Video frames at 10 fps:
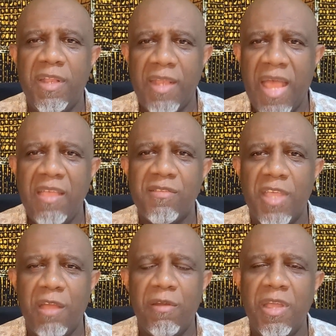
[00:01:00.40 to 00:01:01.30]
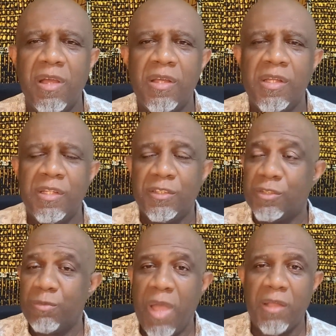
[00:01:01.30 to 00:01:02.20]
nice area,
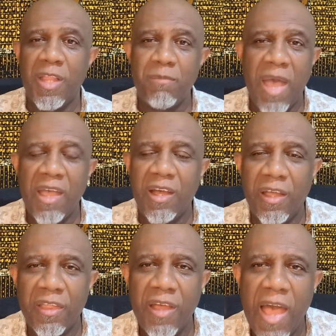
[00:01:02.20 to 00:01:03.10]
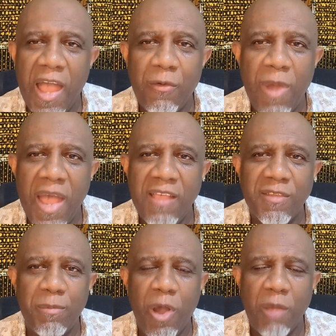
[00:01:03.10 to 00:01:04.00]
surrounded by other high-rise
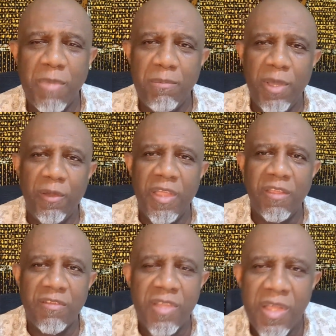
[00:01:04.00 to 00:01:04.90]
apartment buildings,